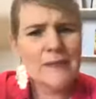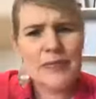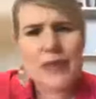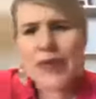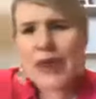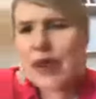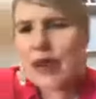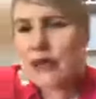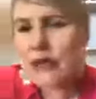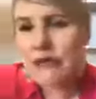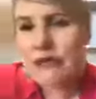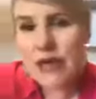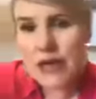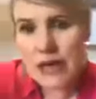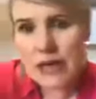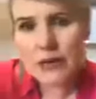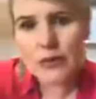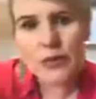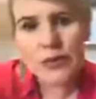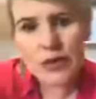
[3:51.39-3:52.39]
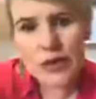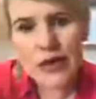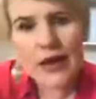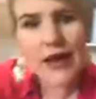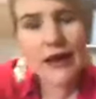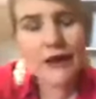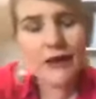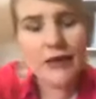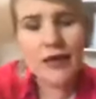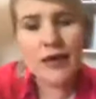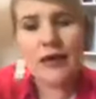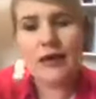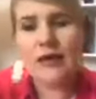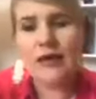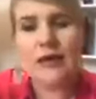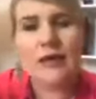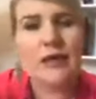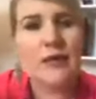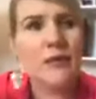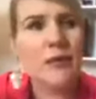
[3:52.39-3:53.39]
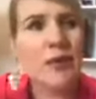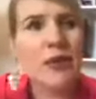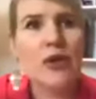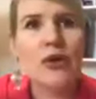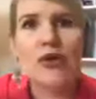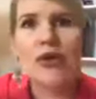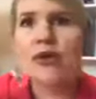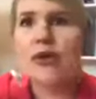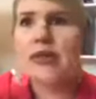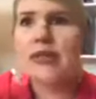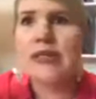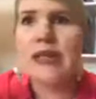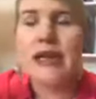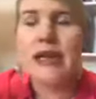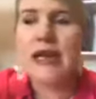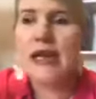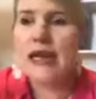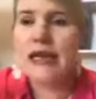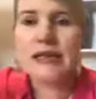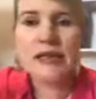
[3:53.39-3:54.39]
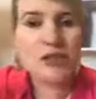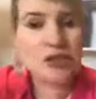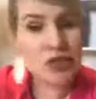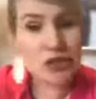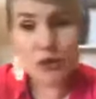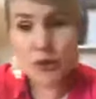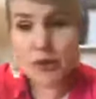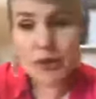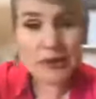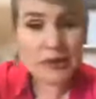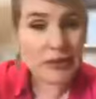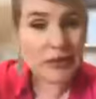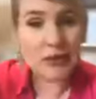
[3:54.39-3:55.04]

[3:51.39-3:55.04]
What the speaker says: And I really wouldn't advocate that, because it's too busy.